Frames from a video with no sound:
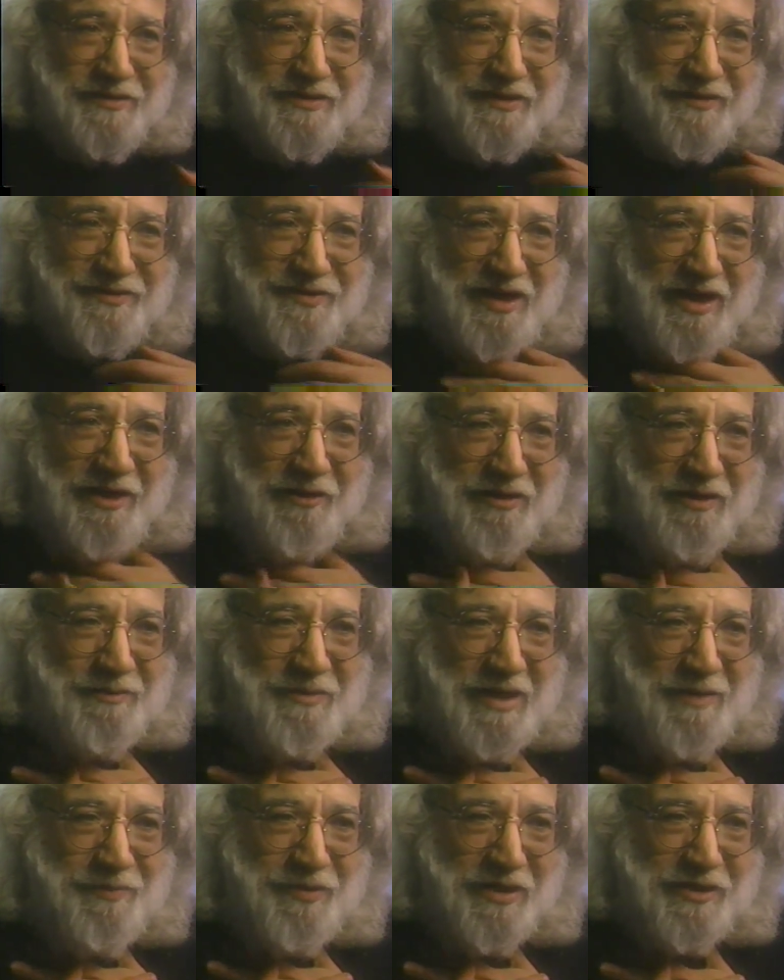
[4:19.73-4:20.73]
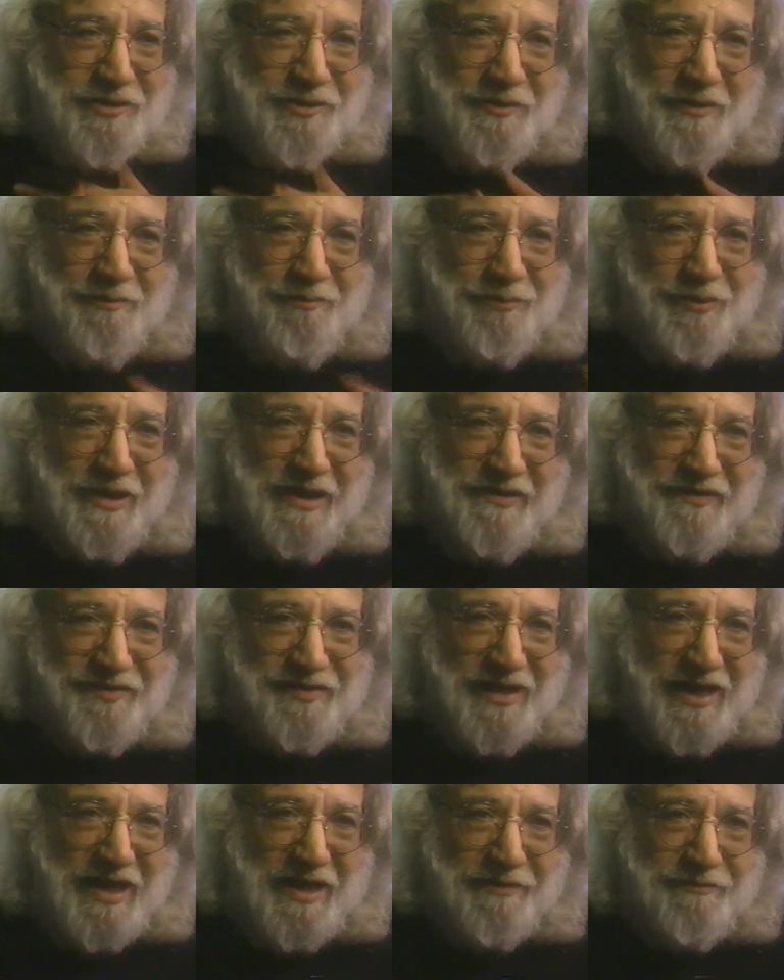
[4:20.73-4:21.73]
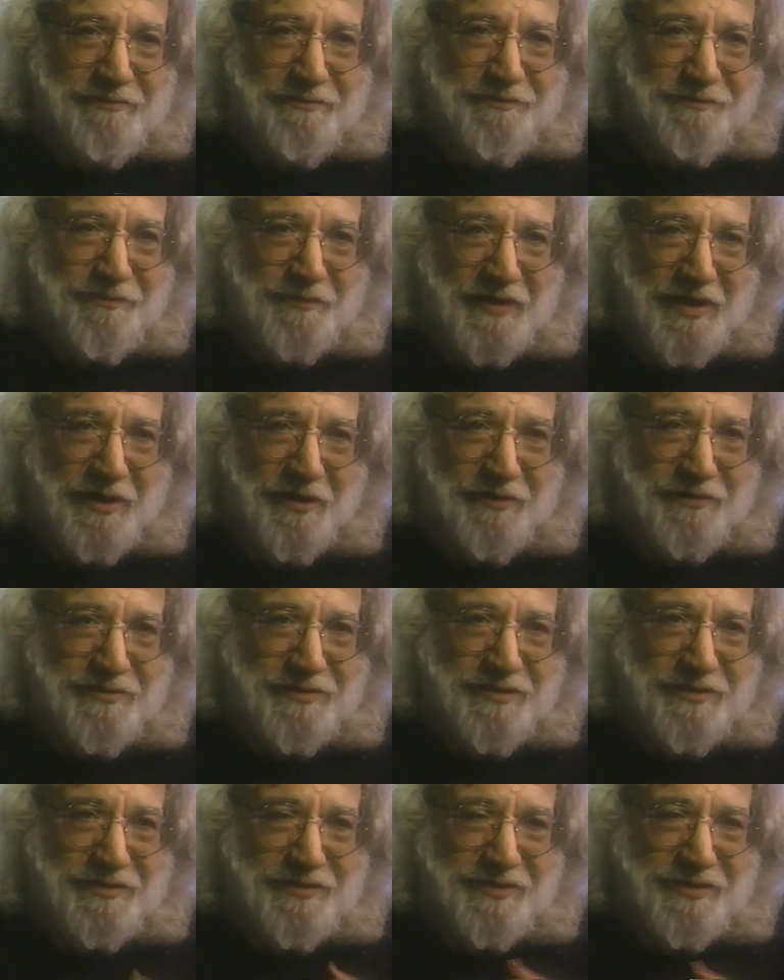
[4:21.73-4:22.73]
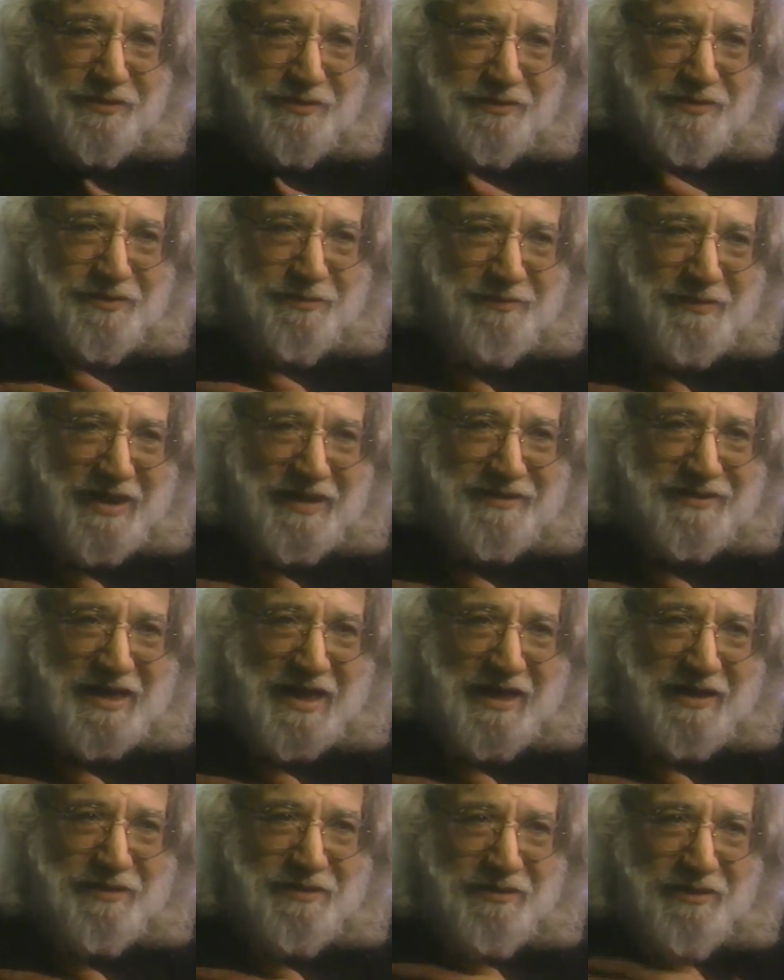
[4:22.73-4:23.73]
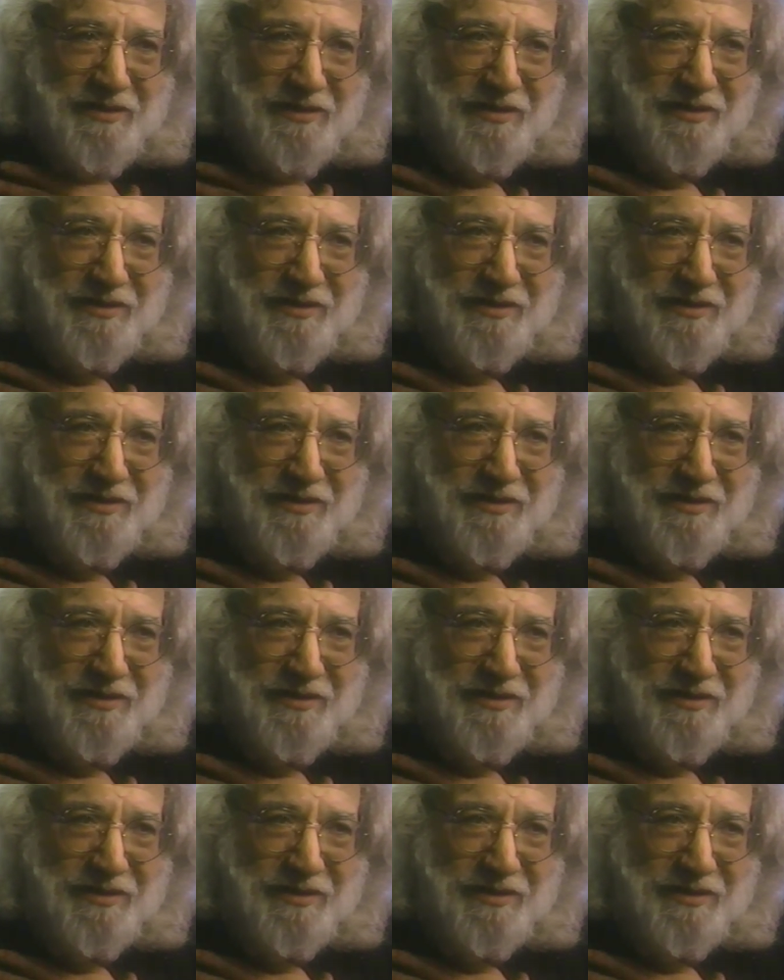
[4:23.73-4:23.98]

desire on my part to embrace that, you know, to make that,